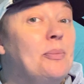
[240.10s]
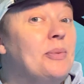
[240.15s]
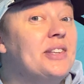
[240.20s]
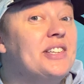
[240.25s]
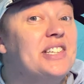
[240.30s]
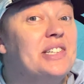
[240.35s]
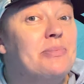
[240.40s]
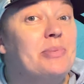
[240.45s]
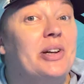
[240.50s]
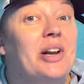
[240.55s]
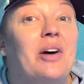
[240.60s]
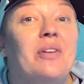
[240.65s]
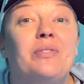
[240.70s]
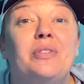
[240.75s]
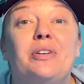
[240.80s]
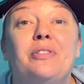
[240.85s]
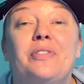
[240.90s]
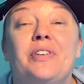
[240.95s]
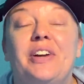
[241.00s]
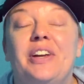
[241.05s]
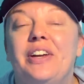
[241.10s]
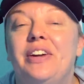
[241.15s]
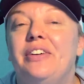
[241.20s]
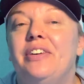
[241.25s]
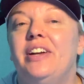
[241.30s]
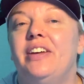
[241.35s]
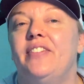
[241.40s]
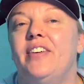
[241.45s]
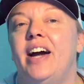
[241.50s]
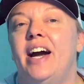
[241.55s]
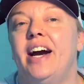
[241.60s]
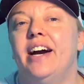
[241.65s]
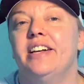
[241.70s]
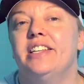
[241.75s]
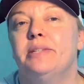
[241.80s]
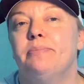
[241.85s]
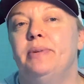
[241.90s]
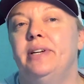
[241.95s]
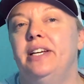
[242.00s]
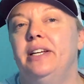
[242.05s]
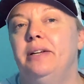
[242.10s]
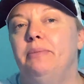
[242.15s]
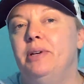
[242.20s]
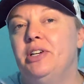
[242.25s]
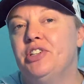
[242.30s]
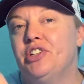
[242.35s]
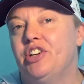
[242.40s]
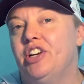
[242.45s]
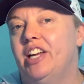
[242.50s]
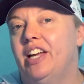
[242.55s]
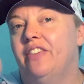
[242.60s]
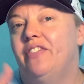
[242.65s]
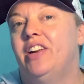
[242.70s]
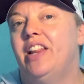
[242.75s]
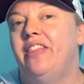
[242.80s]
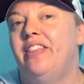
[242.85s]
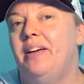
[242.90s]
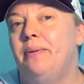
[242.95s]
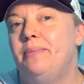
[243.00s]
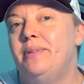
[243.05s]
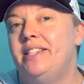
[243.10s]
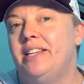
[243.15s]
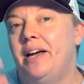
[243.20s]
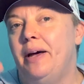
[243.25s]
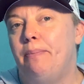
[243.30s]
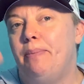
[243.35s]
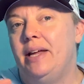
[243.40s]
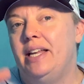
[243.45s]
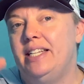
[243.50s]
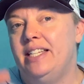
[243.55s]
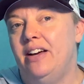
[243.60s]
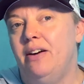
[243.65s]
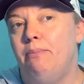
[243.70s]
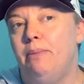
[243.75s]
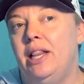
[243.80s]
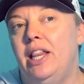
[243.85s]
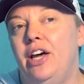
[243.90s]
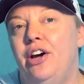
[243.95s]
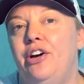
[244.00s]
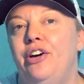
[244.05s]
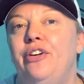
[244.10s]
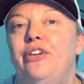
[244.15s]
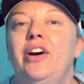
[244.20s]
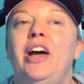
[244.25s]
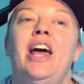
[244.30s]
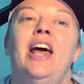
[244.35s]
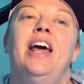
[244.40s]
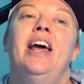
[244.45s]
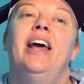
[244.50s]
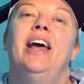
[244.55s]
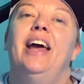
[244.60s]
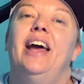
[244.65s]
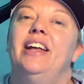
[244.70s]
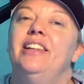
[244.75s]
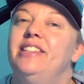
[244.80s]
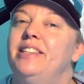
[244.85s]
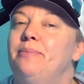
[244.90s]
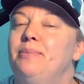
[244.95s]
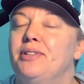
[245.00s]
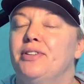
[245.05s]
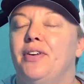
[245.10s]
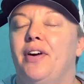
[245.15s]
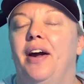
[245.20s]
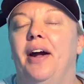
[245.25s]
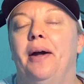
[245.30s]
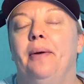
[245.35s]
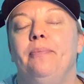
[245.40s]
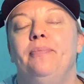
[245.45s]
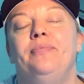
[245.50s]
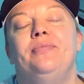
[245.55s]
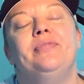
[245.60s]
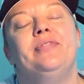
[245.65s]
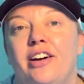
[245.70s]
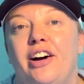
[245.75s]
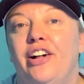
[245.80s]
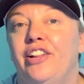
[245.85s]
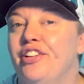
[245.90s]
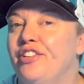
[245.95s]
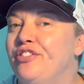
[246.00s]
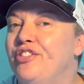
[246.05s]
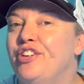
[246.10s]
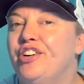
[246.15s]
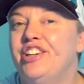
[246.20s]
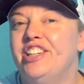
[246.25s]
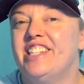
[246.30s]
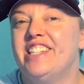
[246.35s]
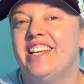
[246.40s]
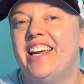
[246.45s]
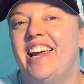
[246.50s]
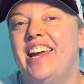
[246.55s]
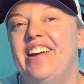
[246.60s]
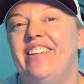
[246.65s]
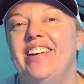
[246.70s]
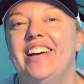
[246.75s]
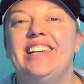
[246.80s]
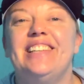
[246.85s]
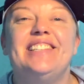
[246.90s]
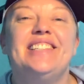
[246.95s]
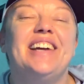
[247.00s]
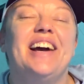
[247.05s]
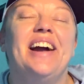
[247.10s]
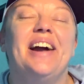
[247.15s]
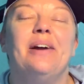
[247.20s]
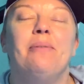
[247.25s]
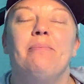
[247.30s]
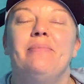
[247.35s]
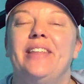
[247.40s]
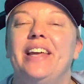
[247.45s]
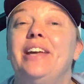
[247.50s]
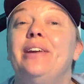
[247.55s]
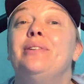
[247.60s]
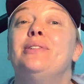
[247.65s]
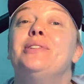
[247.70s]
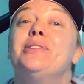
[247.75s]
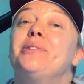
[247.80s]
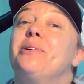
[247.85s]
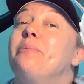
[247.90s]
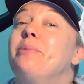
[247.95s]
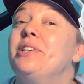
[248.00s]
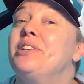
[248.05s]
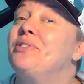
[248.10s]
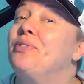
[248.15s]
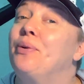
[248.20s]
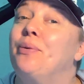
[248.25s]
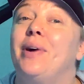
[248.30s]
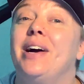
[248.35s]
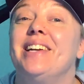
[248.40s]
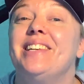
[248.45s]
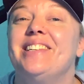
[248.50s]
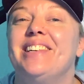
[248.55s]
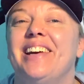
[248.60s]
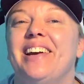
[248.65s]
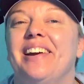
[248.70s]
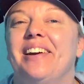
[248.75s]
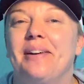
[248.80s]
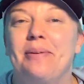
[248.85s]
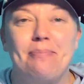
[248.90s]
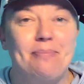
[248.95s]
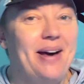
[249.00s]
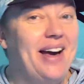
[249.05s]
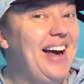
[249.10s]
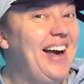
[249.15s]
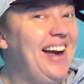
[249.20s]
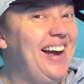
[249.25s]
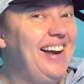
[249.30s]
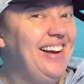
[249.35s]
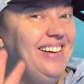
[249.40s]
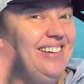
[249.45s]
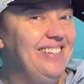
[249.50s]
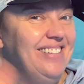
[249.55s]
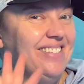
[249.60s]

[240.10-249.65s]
this has been helpful for you, and if it has been, be sure to give it a thumbs up down below and subscribe. I'll look forward to seeing you next time. Thank you so much for watching. Bye.